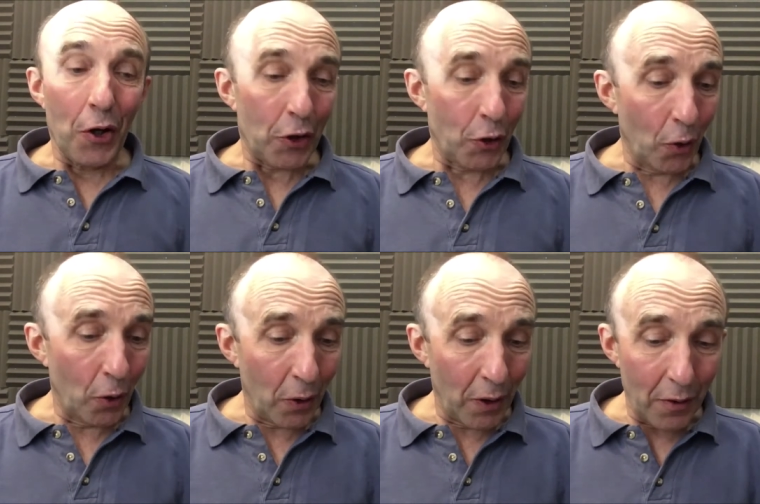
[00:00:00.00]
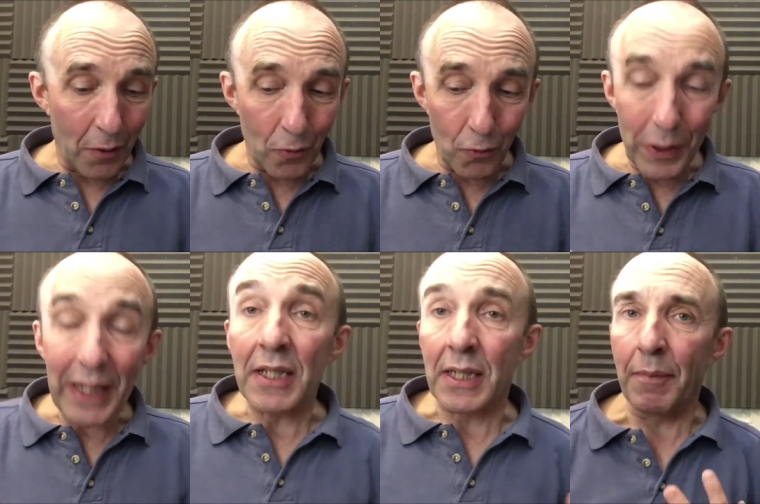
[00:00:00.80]
you're
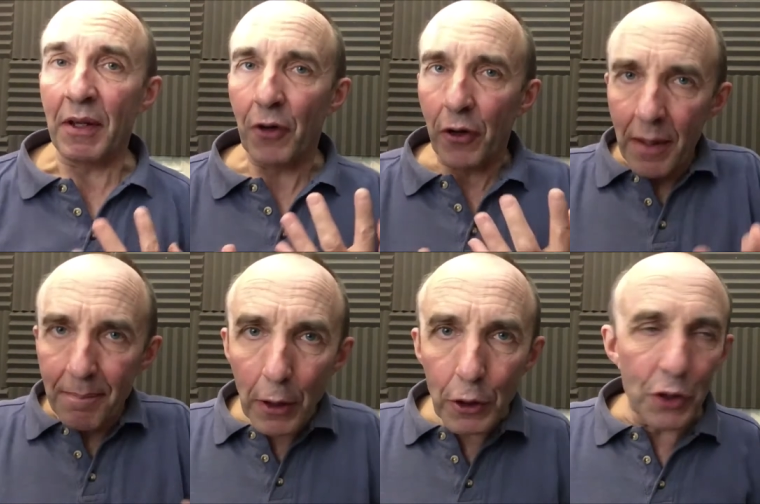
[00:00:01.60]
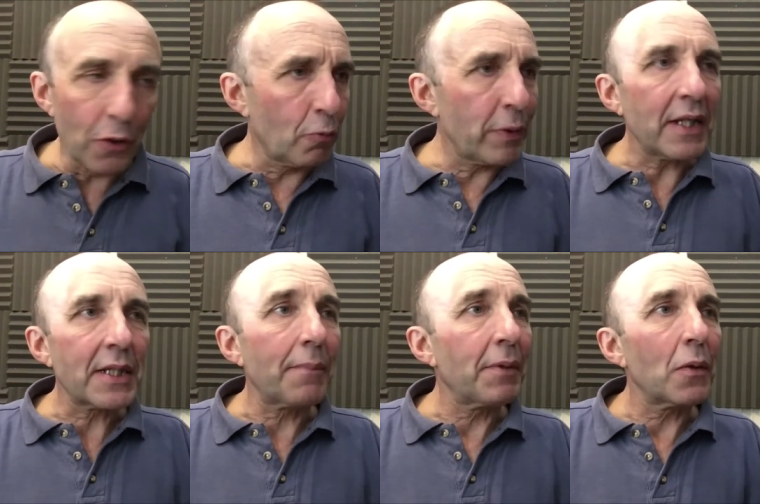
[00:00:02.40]
reading something very emotional, reading
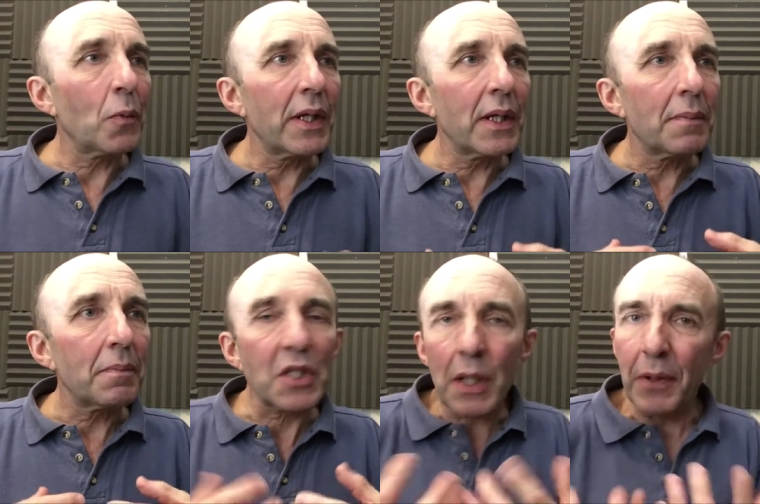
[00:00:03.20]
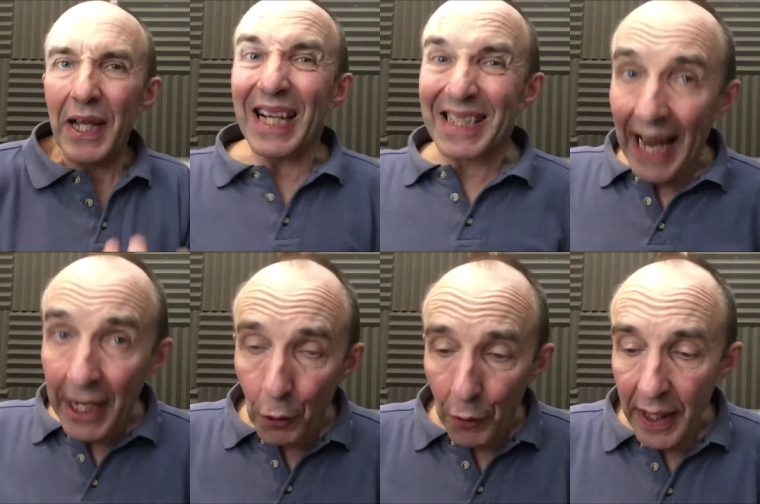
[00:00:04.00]
something where somebody gets
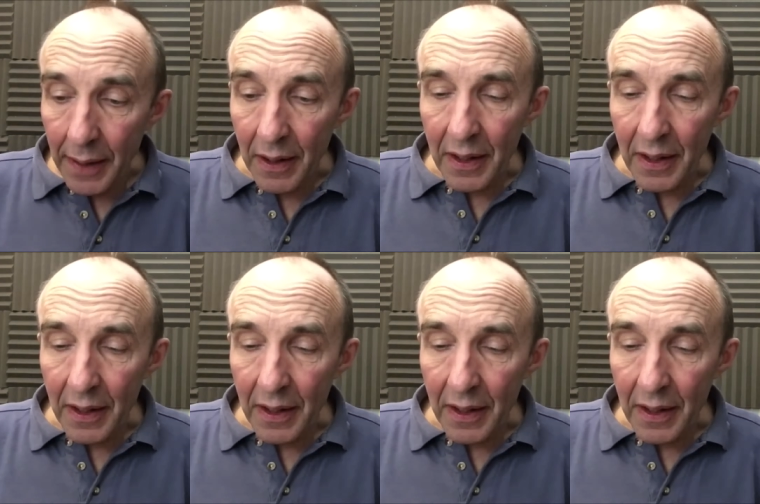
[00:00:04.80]
angry